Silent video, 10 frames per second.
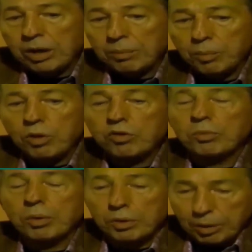any
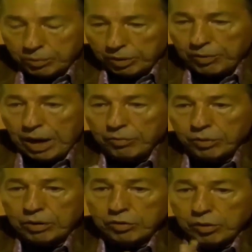appreciable number of
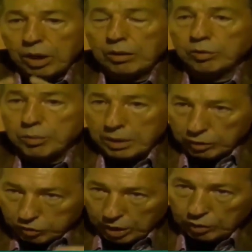African slaves
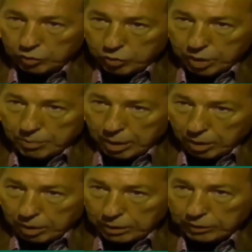being sent to the
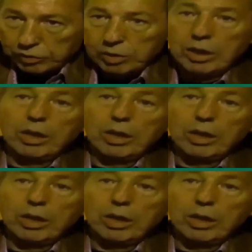Americas,